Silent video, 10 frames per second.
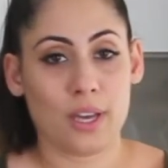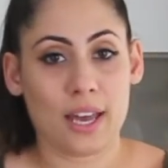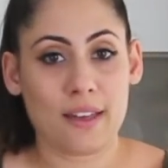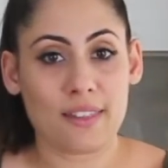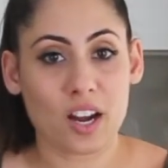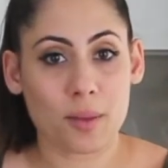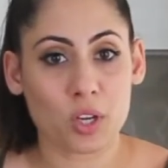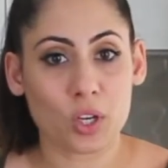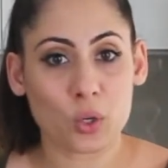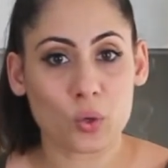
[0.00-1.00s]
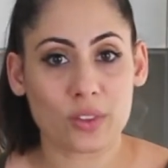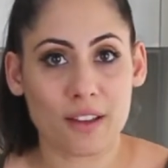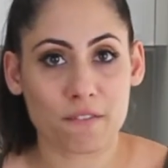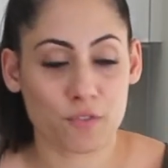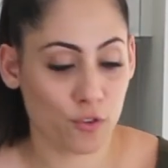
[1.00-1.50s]
And then I'm going to cook
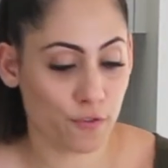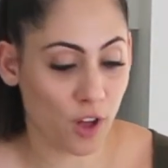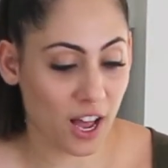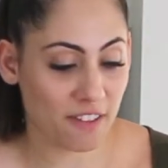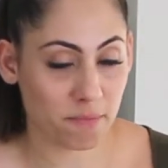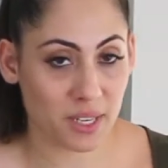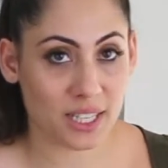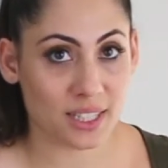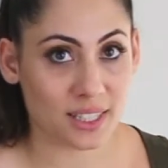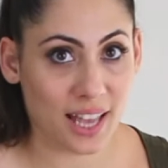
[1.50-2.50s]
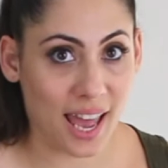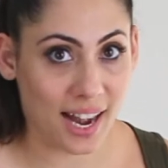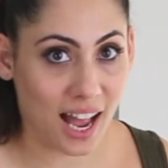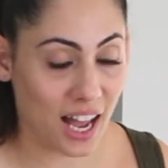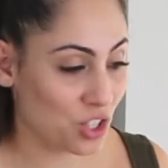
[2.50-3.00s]
that for 5 minutes at
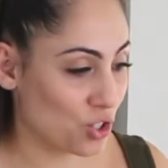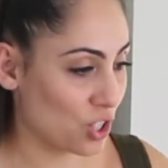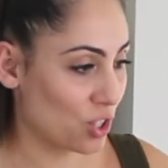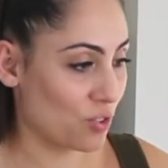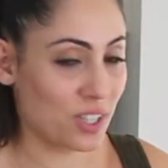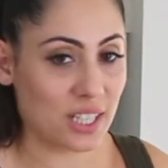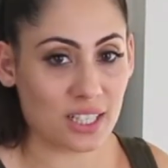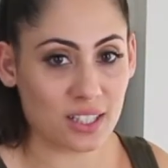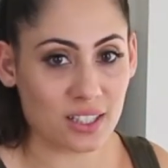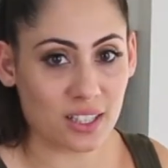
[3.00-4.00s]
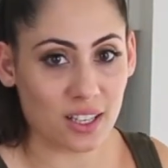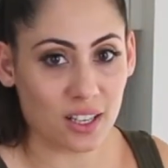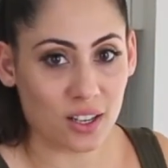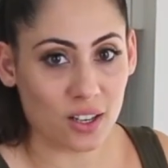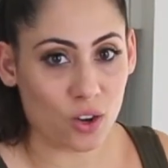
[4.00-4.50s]
100 degrees
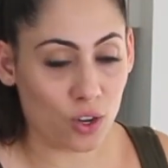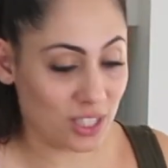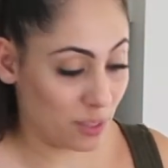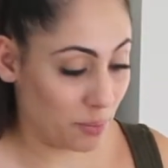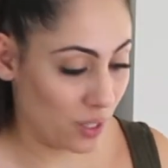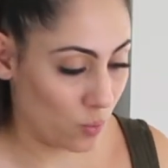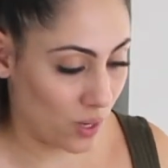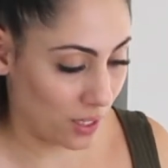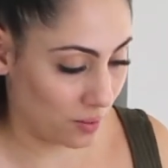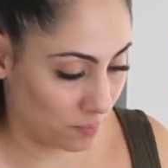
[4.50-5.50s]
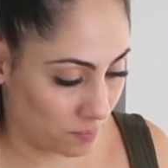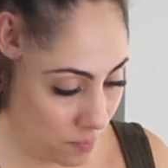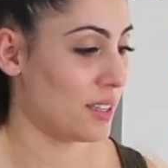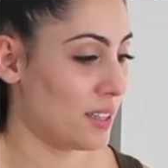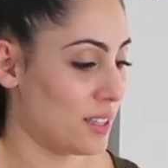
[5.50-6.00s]
on speed 1.
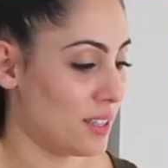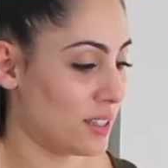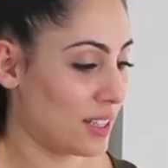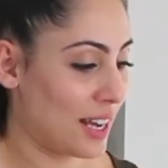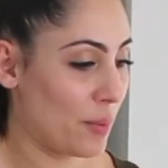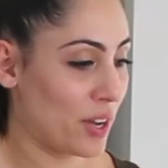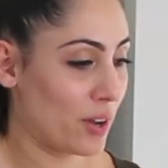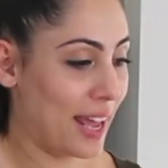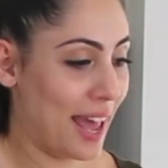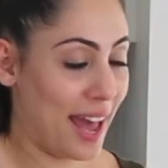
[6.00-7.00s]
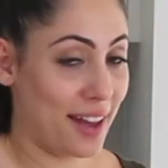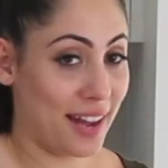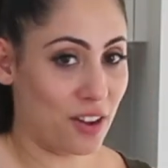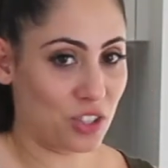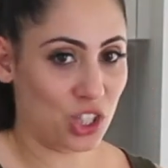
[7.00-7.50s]
So now we're going to add
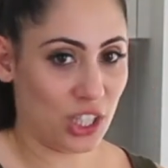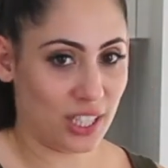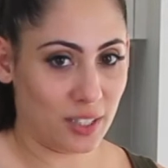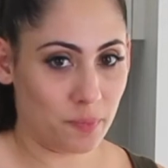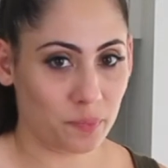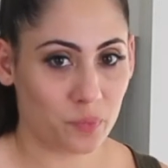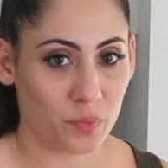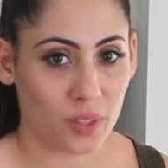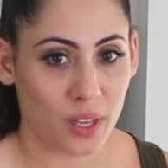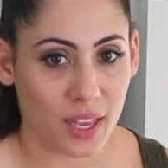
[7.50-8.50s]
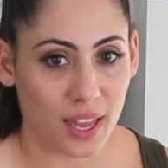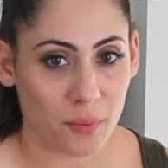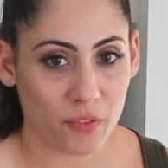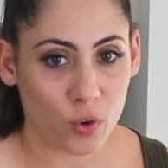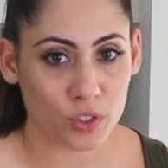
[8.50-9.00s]
our chicken.
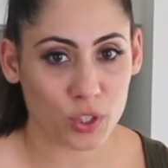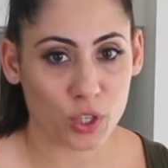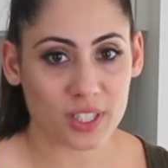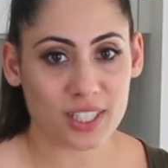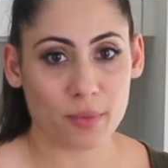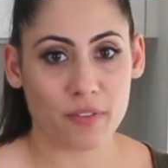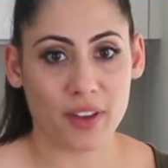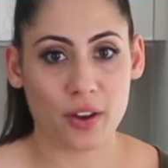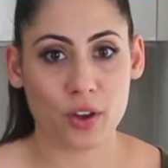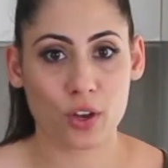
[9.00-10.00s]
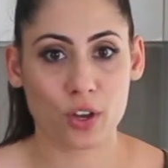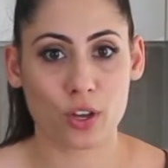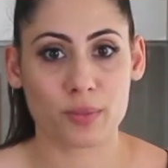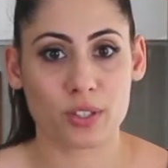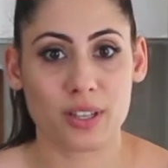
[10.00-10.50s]
And we've also got some of our
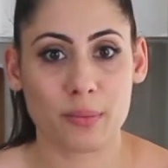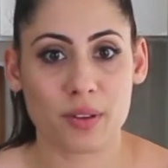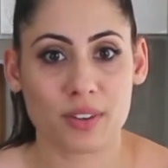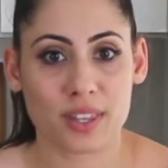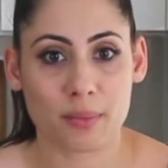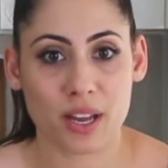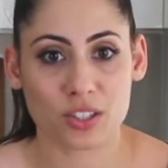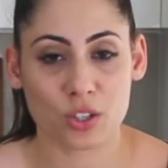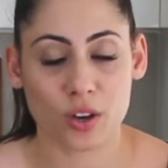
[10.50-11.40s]
herbs. So let me read them out to you.